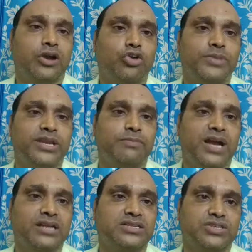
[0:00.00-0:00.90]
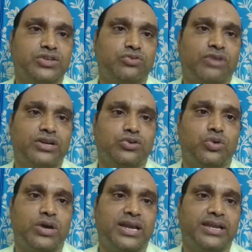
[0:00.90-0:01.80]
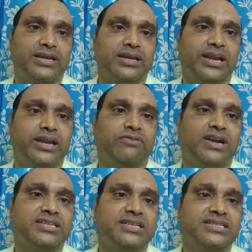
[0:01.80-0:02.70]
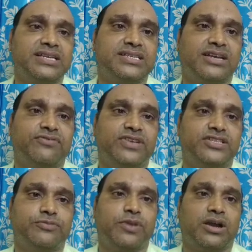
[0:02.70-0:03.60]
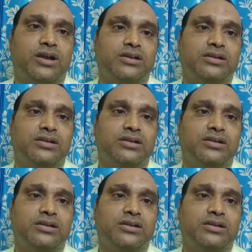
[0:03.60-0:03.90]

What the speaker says: many blocks you want to allocate and what is the size of each block.